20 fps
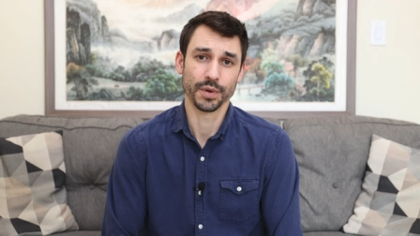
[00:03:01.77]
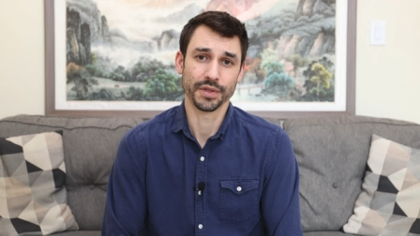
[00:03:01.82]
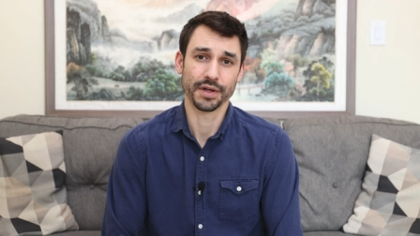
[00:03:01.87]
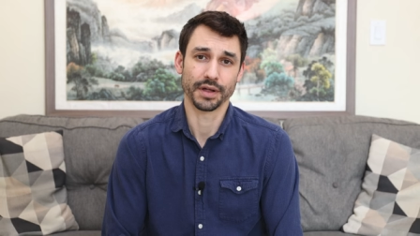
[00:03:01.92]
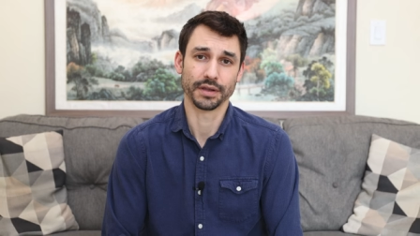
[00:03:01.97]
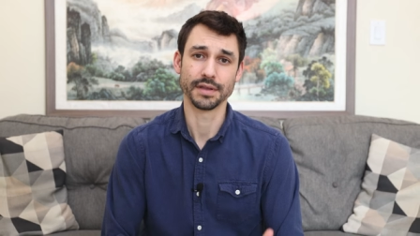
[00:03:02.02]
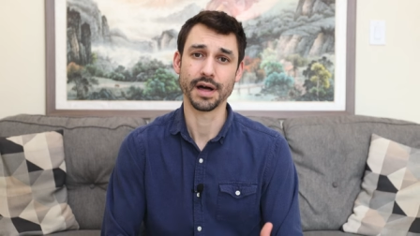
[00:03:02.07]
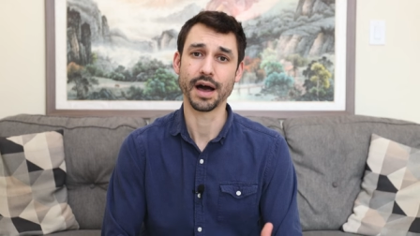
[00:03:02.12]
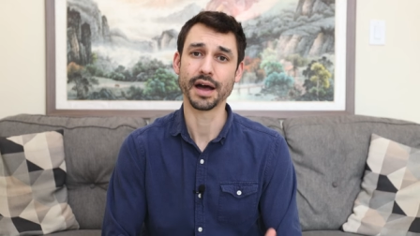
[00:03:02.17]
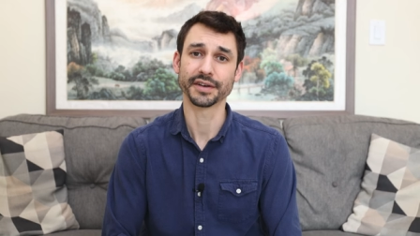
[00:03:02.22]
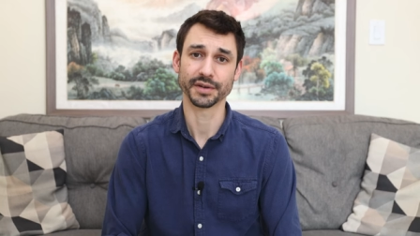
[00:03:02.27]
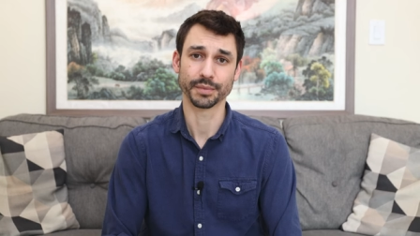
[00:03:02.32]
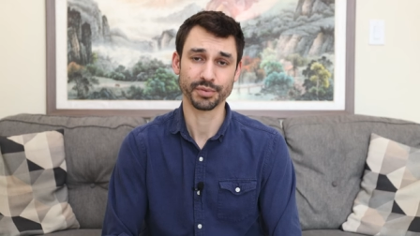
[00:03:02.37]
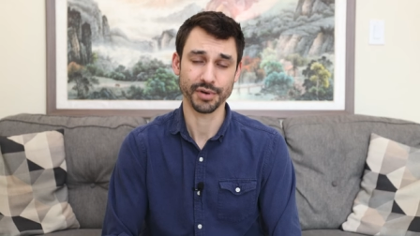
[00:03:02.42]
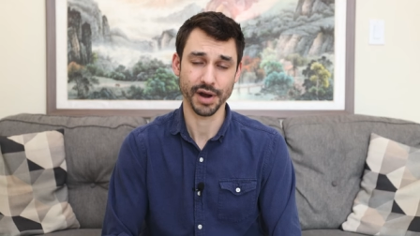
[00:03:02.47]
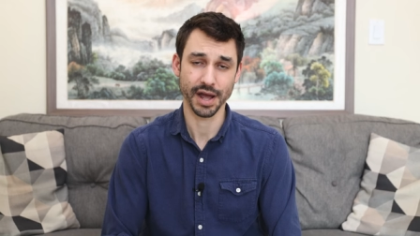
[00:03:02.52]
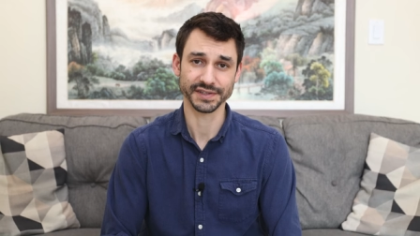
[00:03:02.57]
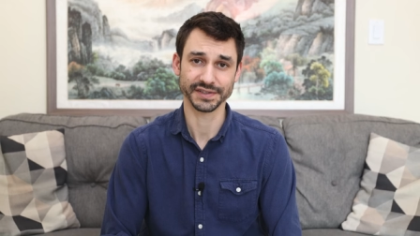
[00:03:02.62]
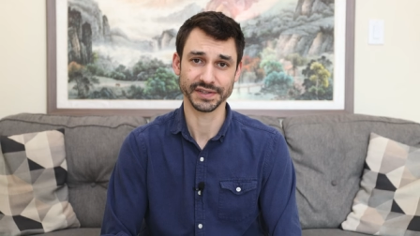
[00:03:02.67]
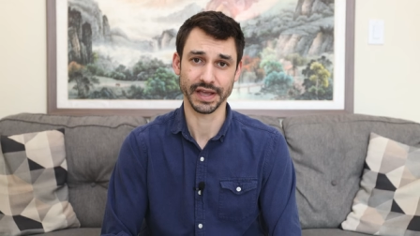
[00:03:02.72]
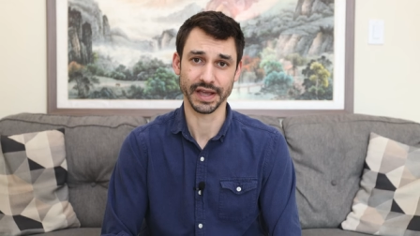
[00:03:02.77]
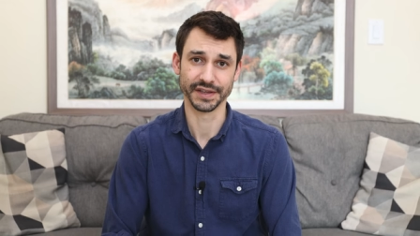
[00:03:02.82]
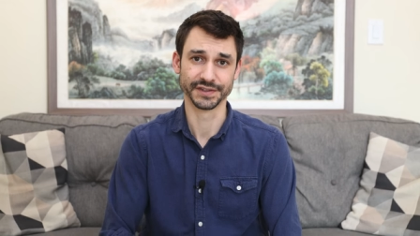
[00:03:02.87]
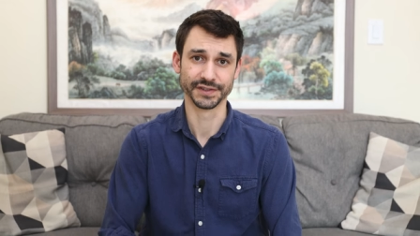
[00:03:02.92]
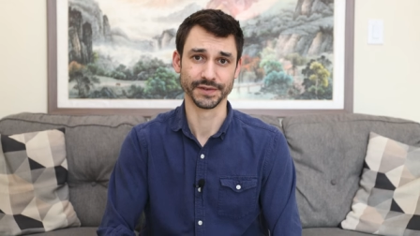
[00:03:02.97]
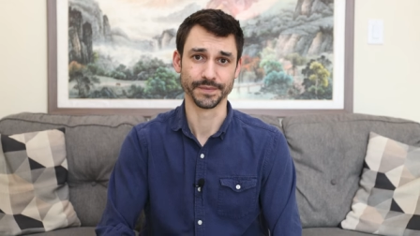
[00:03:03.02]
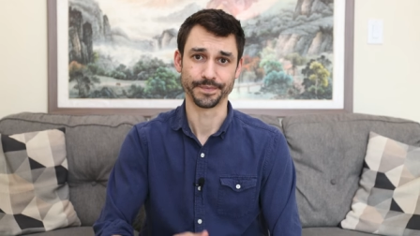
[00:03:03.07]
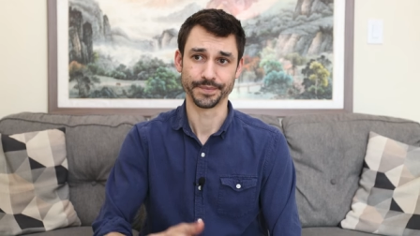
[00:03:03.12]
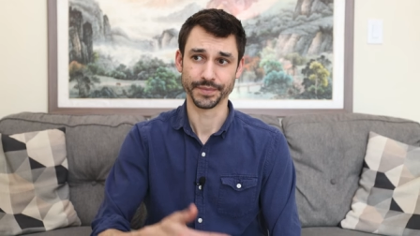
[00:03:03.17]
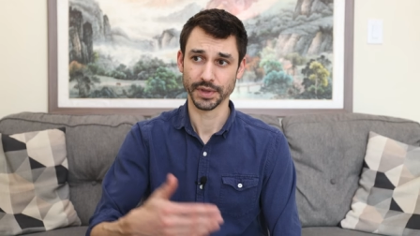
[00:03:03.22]
with a lot to
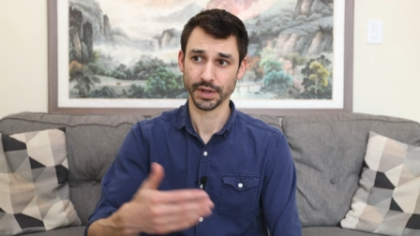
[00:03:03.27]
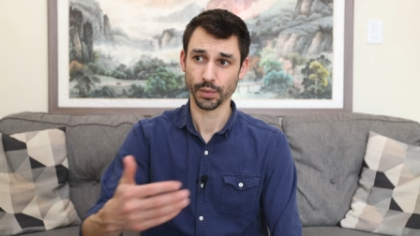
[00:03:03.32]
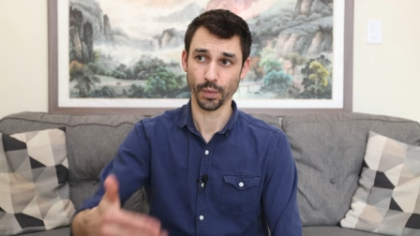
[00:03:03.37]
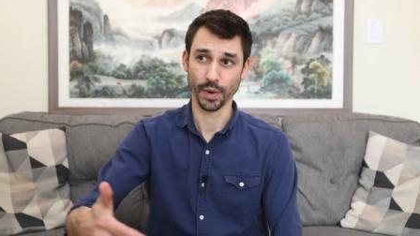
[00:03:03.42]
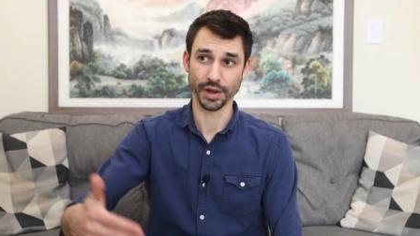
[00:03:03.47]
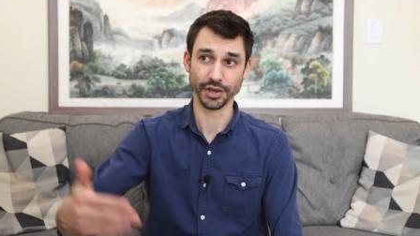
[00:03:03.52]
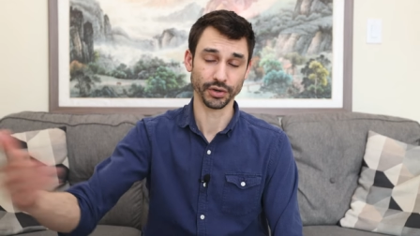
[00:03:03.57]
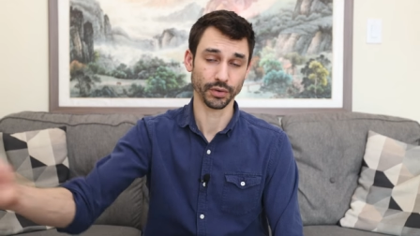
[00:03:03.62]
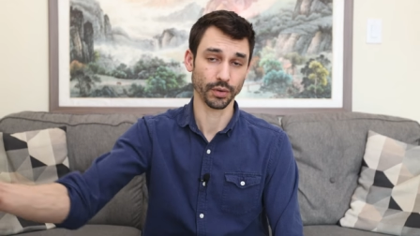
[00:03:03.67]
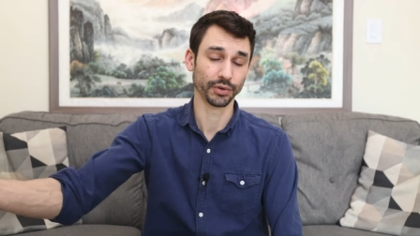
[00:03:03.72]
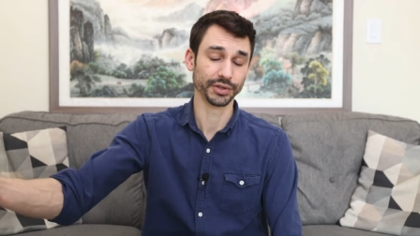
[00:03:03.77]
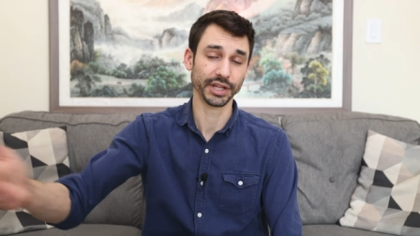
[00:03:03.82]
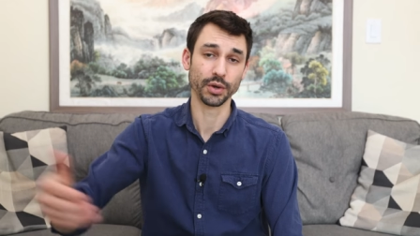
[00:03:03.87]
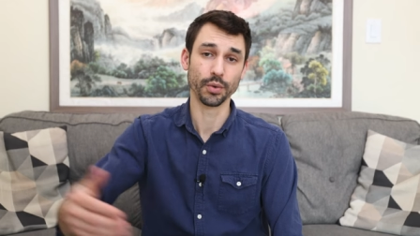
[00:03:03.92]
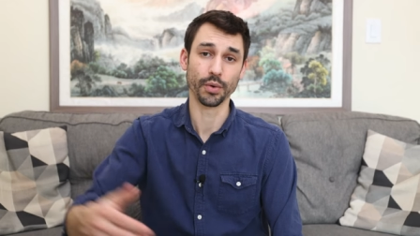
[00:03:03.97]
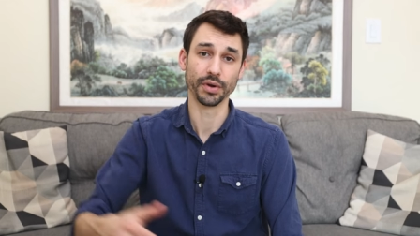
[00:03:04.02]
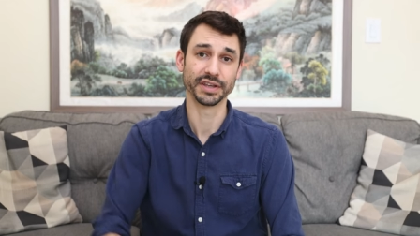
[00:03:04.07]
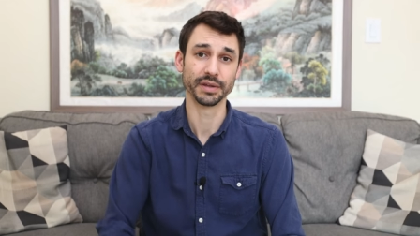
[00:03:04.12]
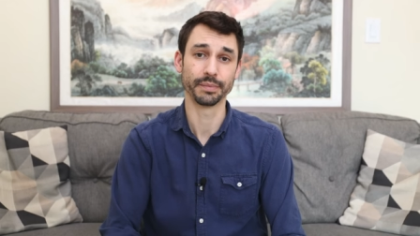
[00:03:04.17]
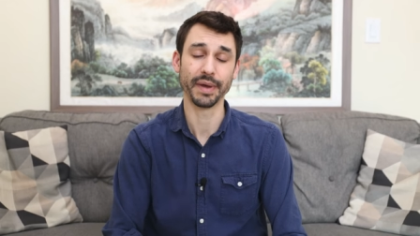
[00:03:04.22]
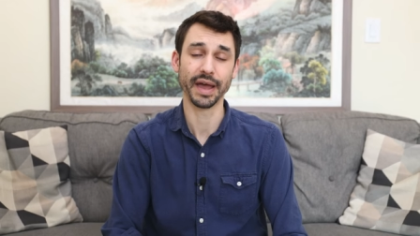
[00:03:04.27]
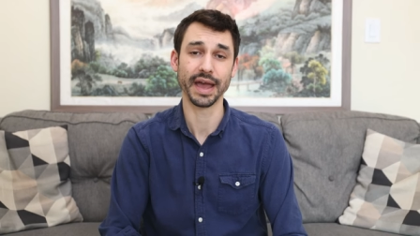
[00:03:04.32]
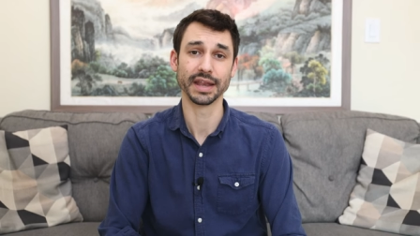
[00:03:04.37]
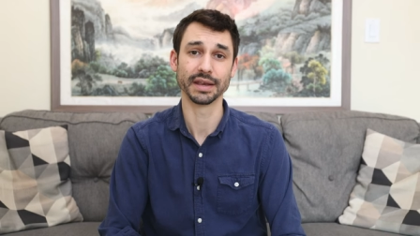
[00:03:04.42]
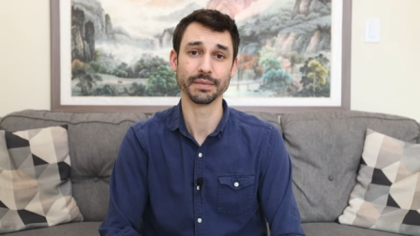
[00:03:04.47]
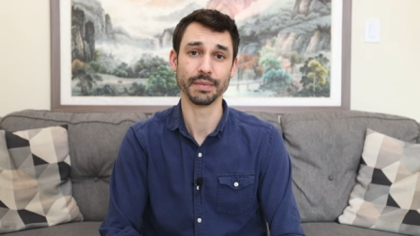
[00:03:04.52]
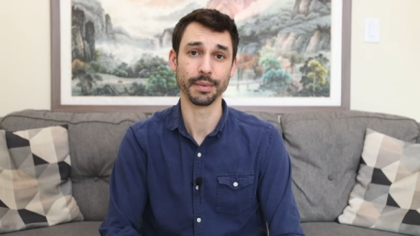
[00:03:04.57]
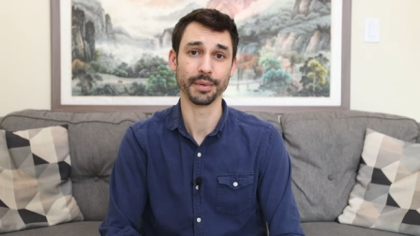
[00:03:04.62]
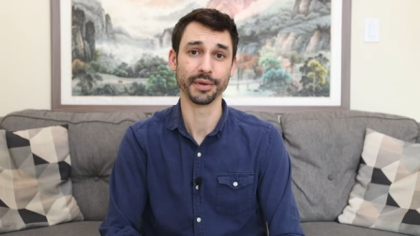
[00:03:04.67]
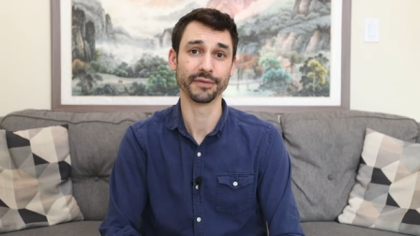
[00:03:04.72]
process when you're only going to
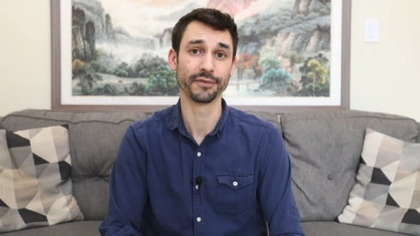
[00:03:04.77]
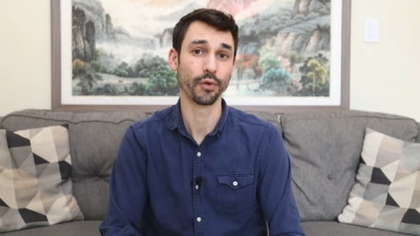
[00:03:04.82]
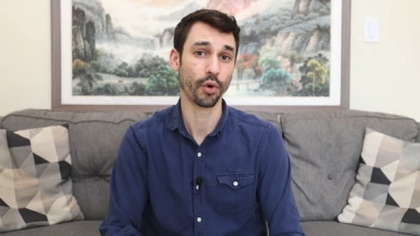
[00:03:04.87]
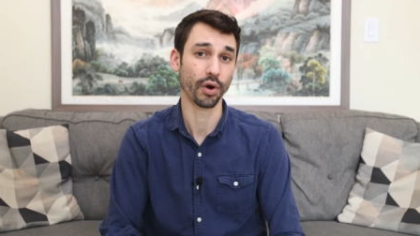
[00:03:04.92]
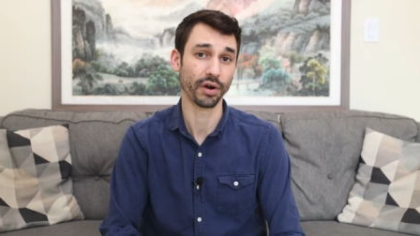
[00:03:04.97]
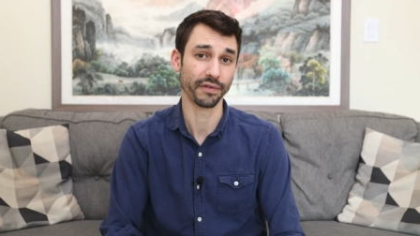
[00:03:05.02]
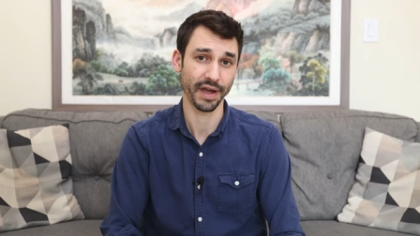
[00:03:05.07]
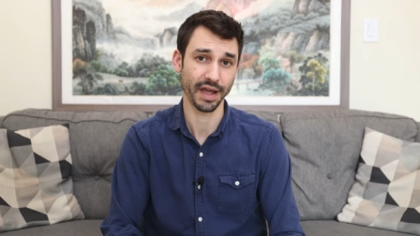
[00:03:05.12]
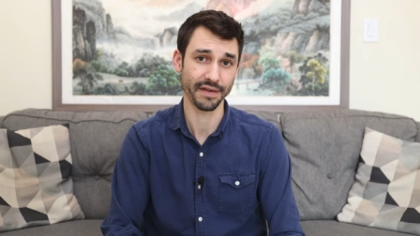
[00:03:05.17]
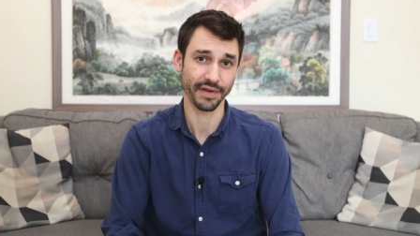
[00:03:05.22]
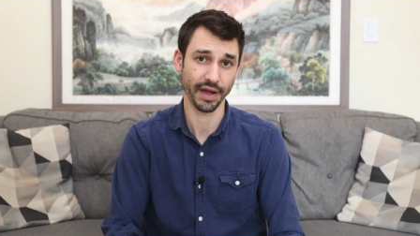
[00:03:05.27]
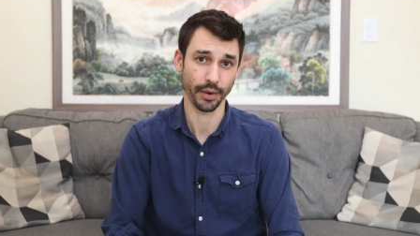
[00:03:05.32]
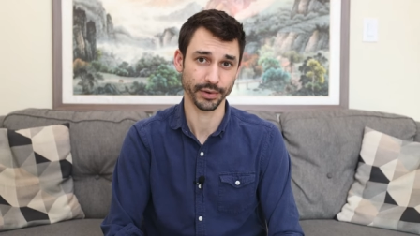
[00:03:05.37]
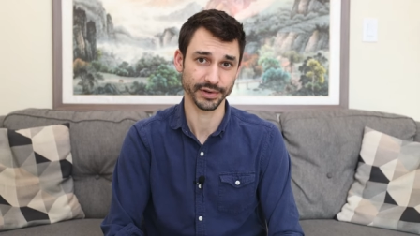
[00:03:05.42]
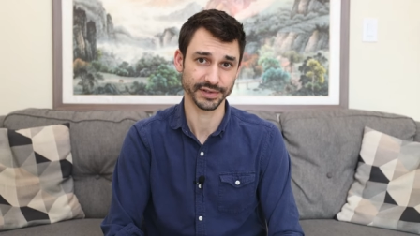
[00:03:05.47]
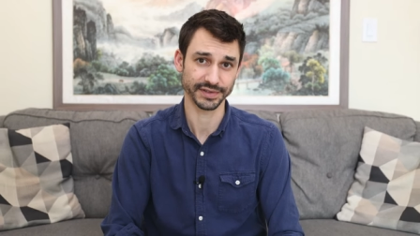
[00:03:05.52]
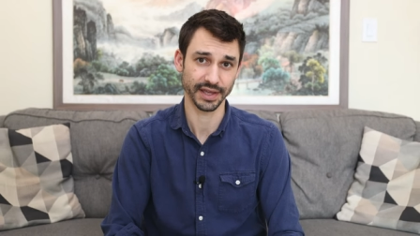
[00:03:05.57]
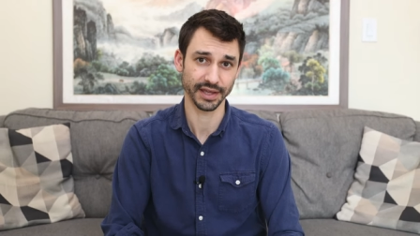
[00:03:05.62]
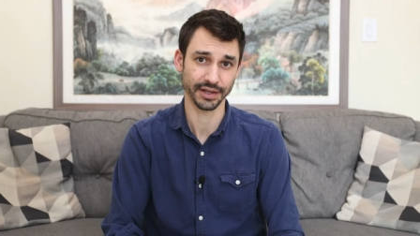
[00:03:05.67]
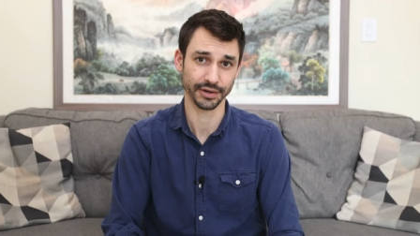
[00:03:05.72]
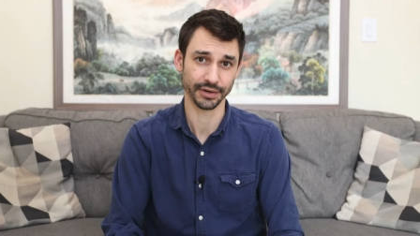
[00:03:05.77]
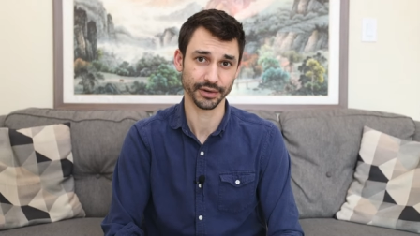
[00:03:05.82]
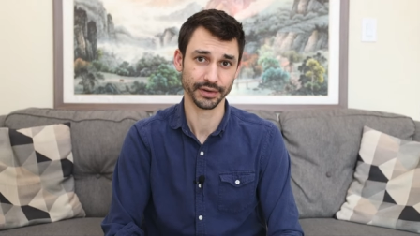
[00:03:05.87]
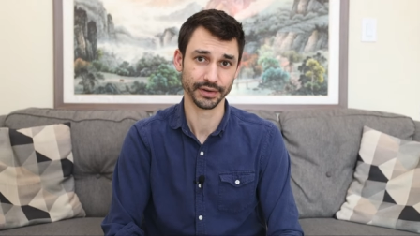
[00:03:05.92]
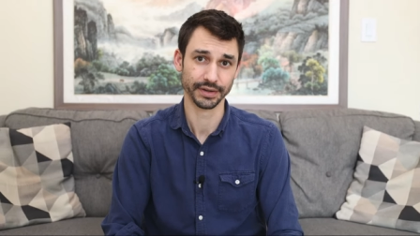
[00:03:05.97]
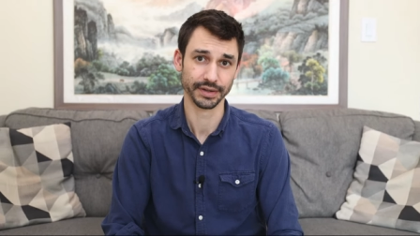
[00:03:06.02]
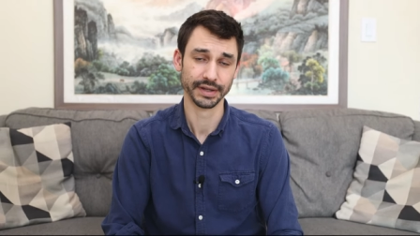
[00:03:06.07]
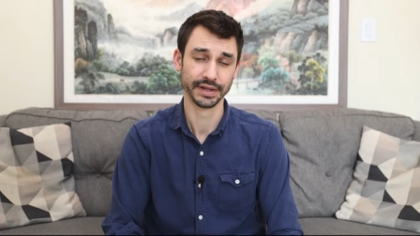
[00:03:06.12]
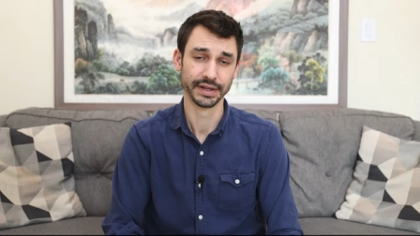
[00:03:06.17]
bed maybe four or five hours later.